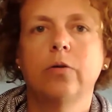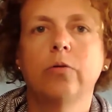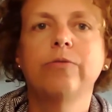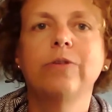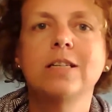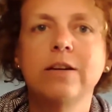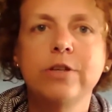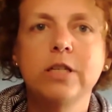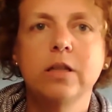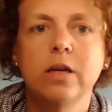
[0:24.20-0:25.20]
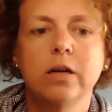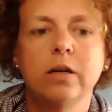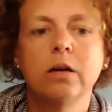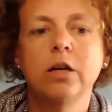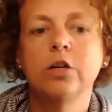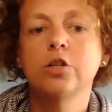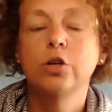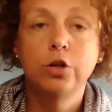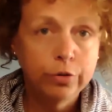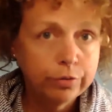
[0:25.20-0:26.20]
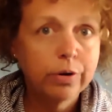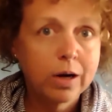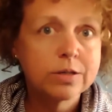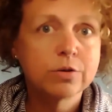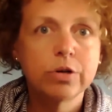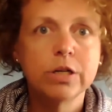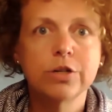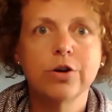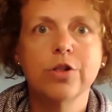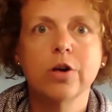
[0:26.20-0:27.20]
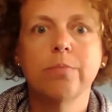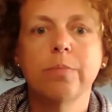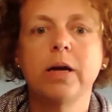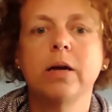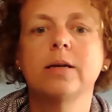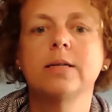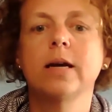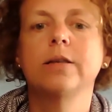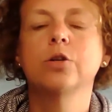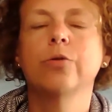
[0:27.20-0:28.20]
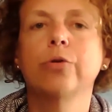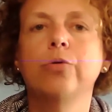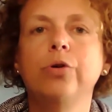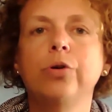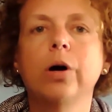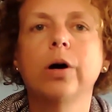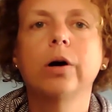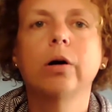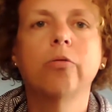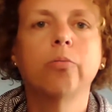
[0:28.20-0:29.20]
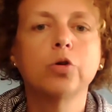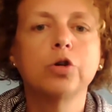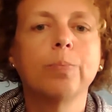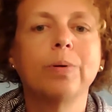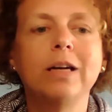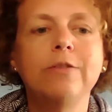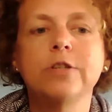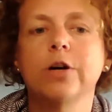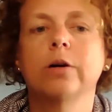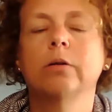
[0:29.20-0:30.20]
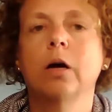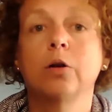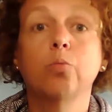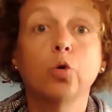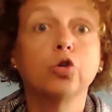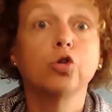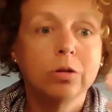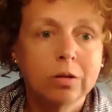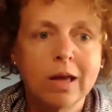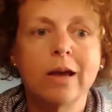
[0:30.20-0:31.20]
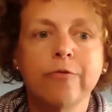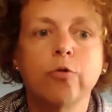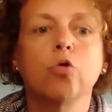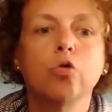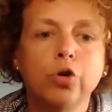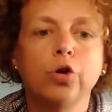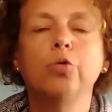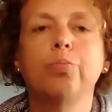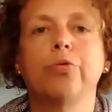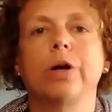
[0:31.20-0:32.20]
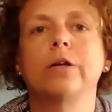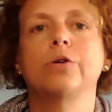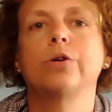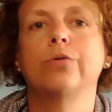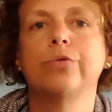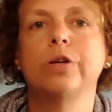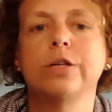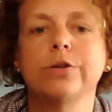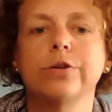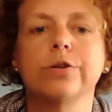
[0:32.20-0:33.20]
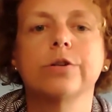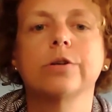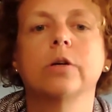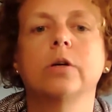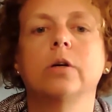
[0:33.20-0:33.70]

Reflexivity, then, is you as a researcher making sense of who you are, of what your beliefs are, and what, therefore, you bring to your research,